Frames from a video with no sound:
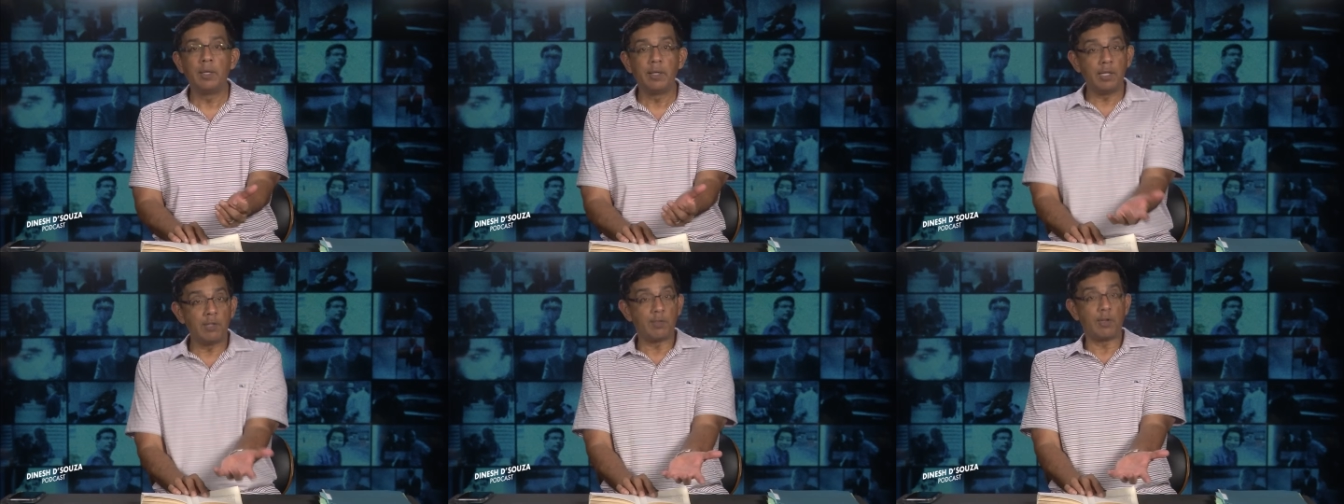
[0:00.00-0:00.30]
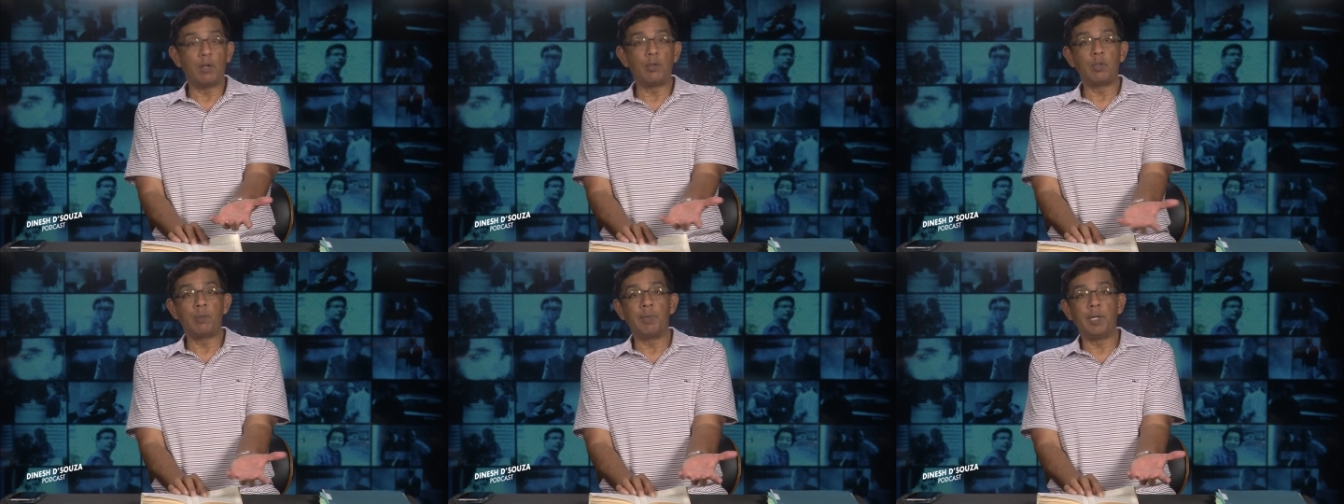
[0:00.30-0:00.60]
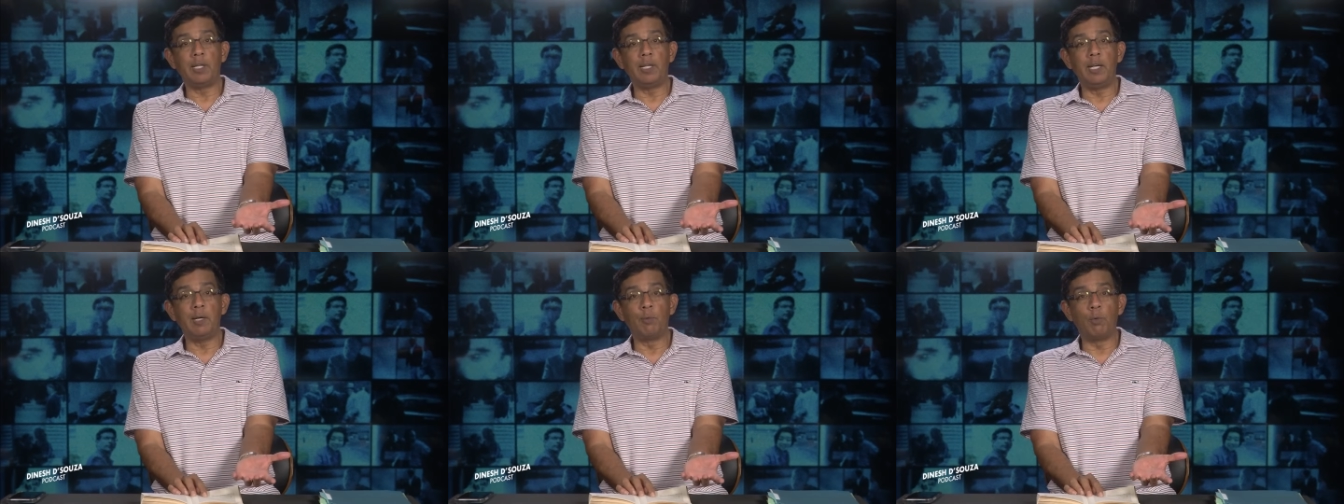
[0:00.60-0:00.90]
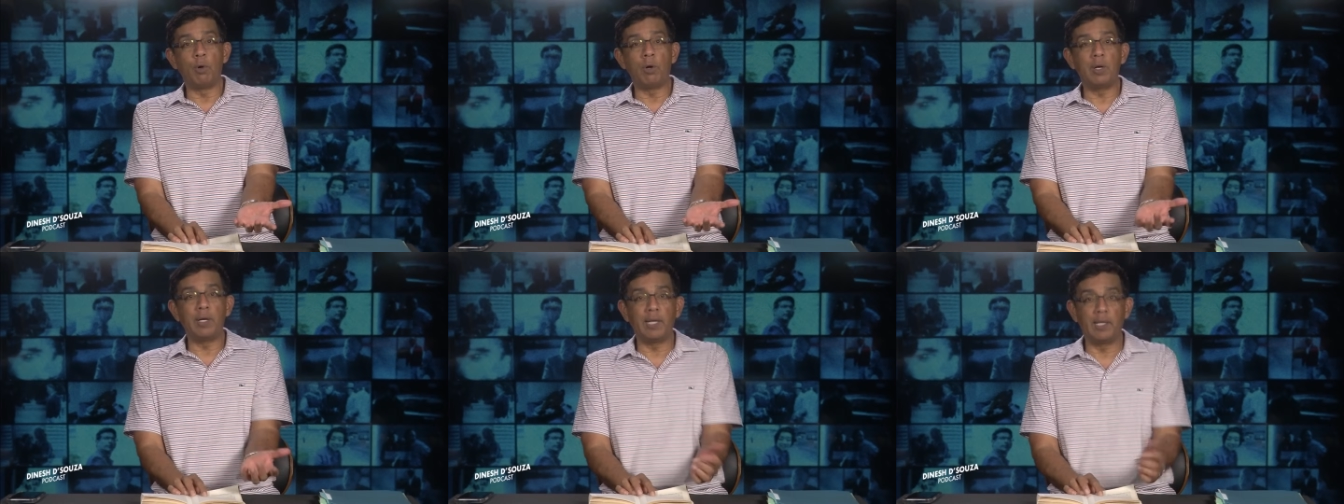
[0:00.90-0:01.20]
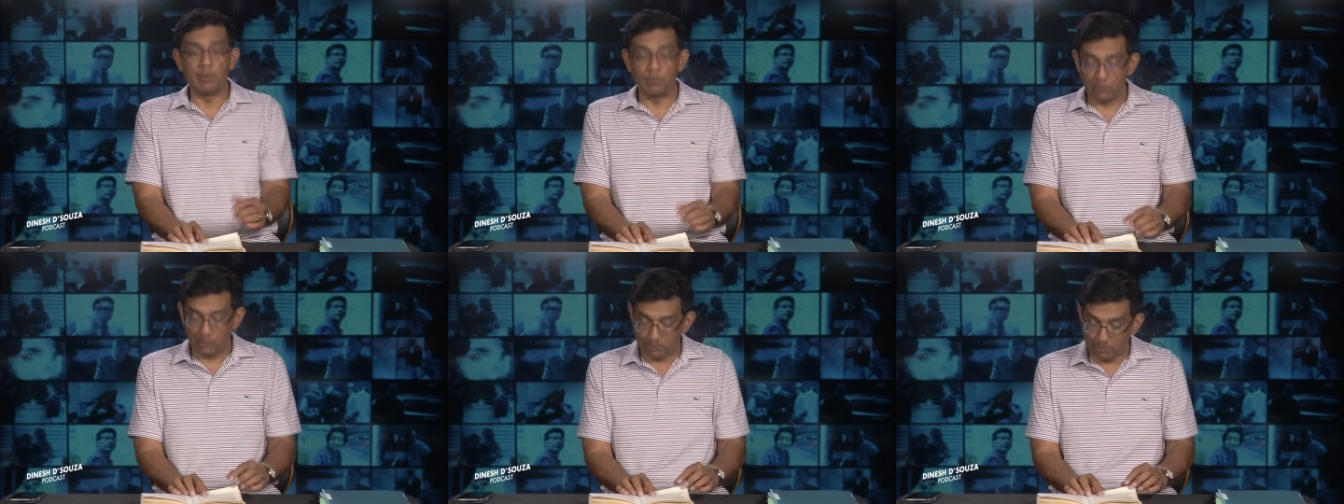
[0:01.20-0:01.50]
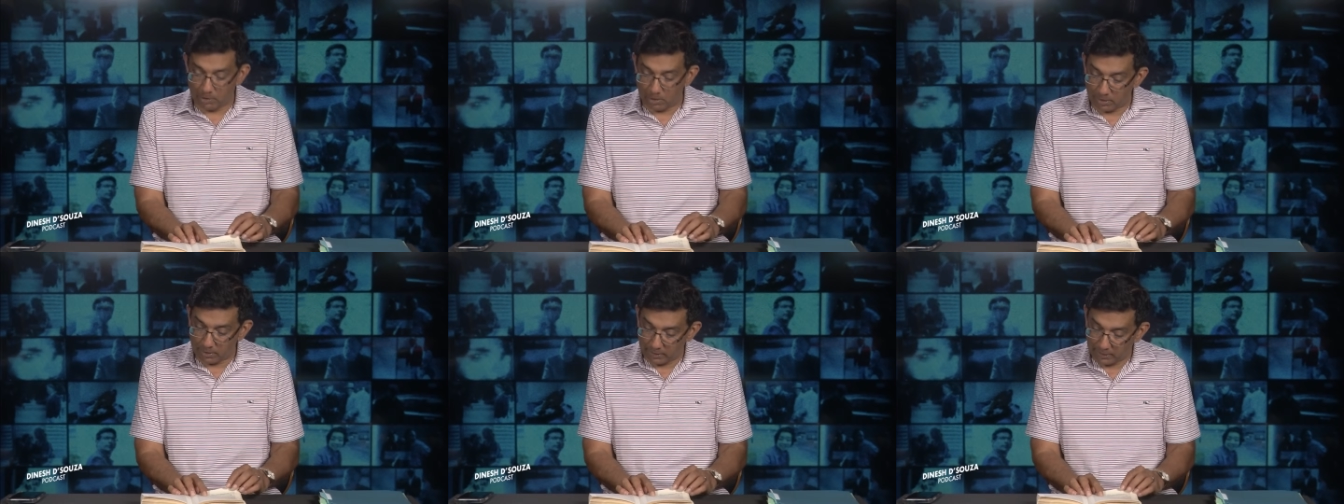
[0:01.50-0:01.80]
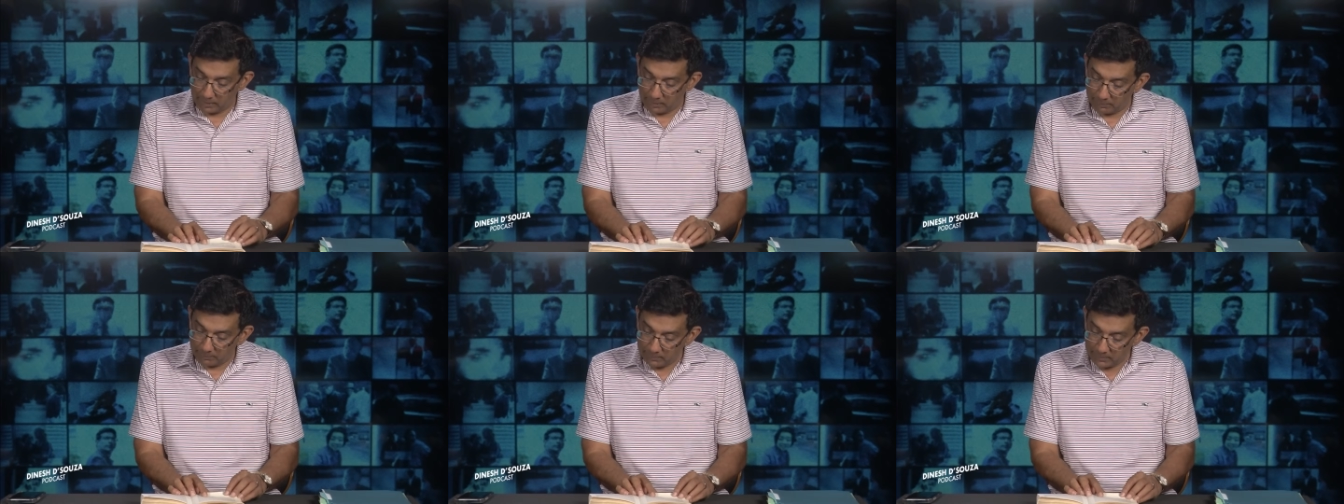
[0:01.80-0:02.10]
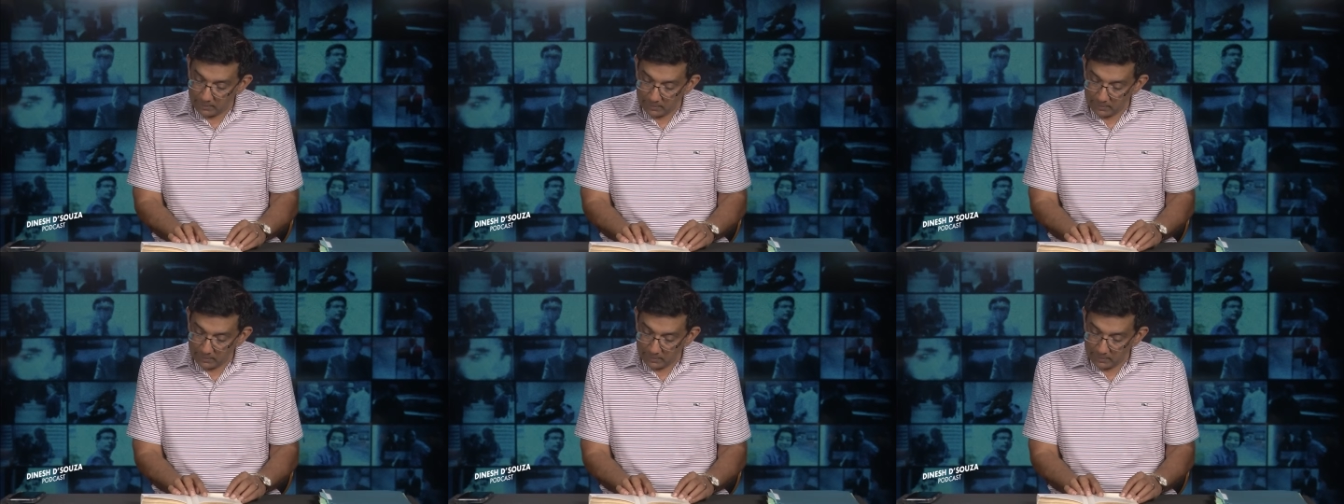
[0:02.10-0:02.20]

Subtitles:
it's ultimately a war against the party.